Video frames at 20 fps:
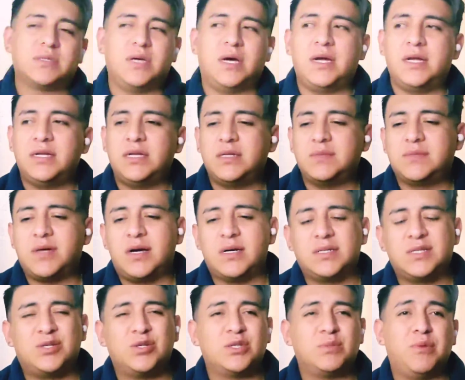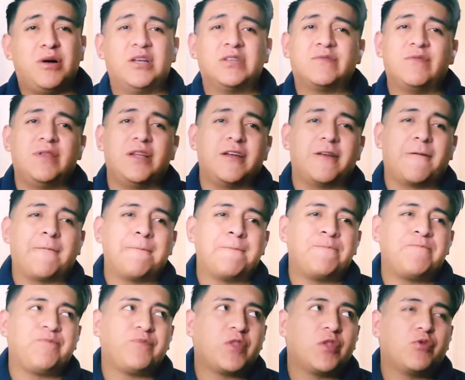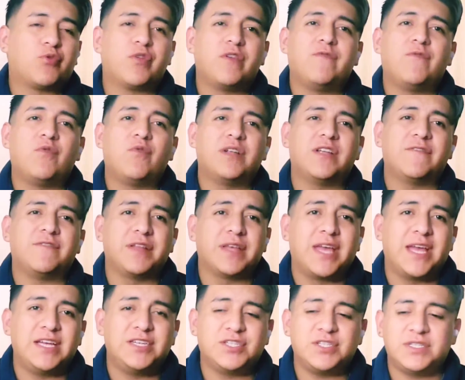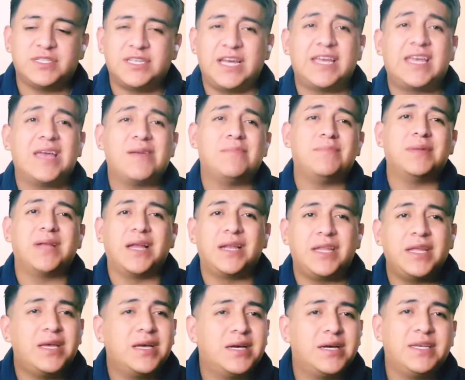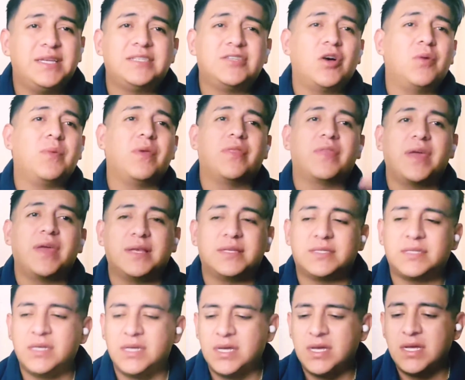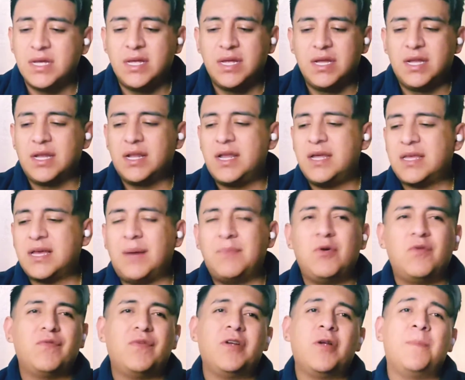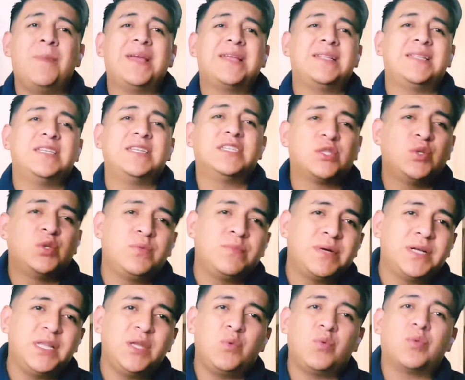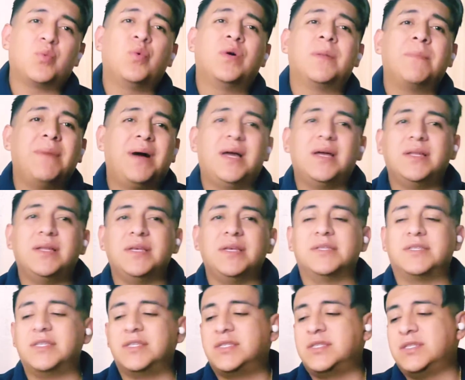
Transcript: I ended up talking to his boss for like 3-4 different occasions. I gave him an idea. He told me thanks. Like, I'm over here making this dude money with one of my ideas.